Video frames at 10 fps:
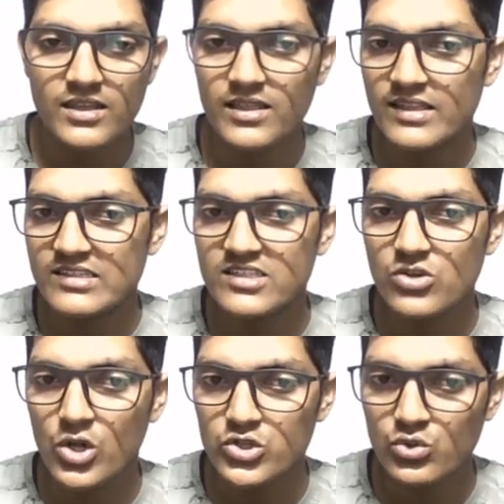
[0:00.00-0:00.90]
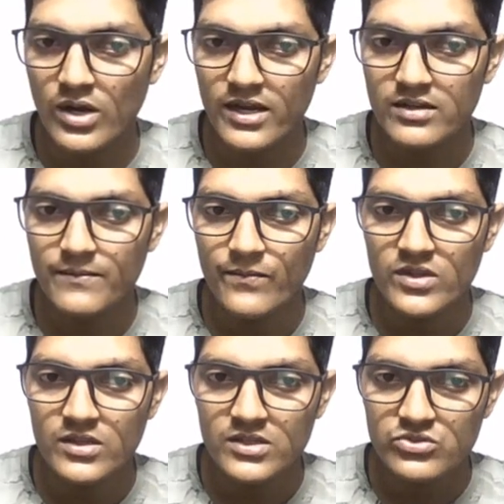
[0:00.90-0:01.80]
this is also r,
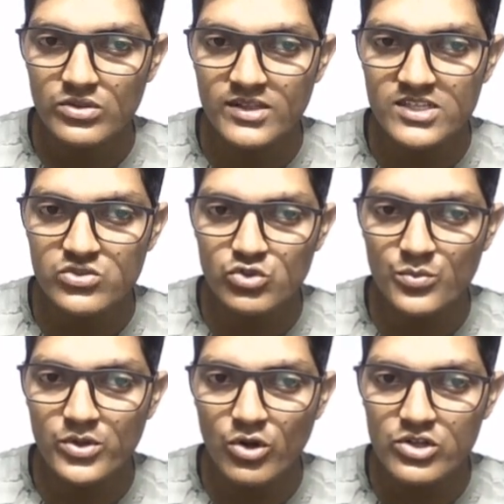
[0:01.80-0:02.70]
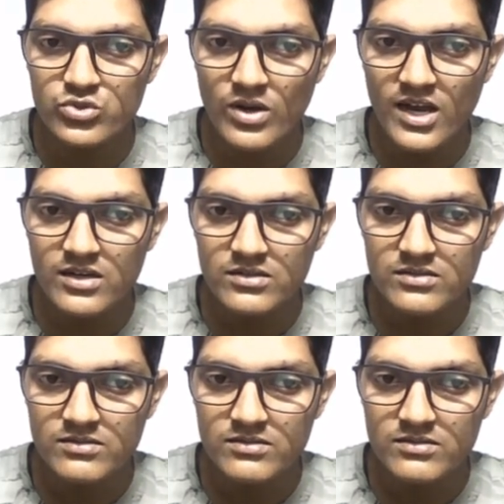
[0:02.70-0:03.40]
so this should be also r,